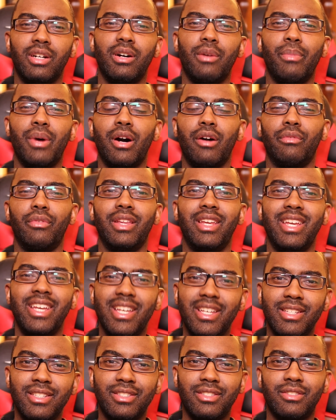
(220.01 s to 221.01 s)
about
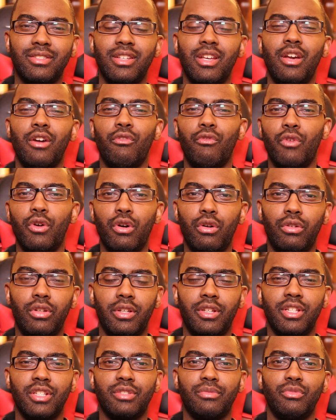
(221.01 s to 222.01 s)
his role
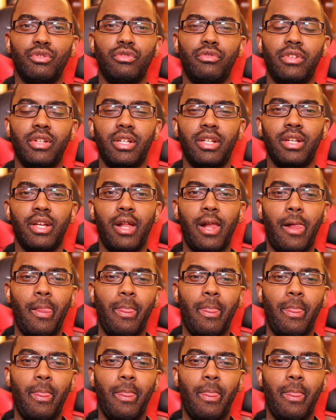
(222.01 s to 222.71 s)
in this movie.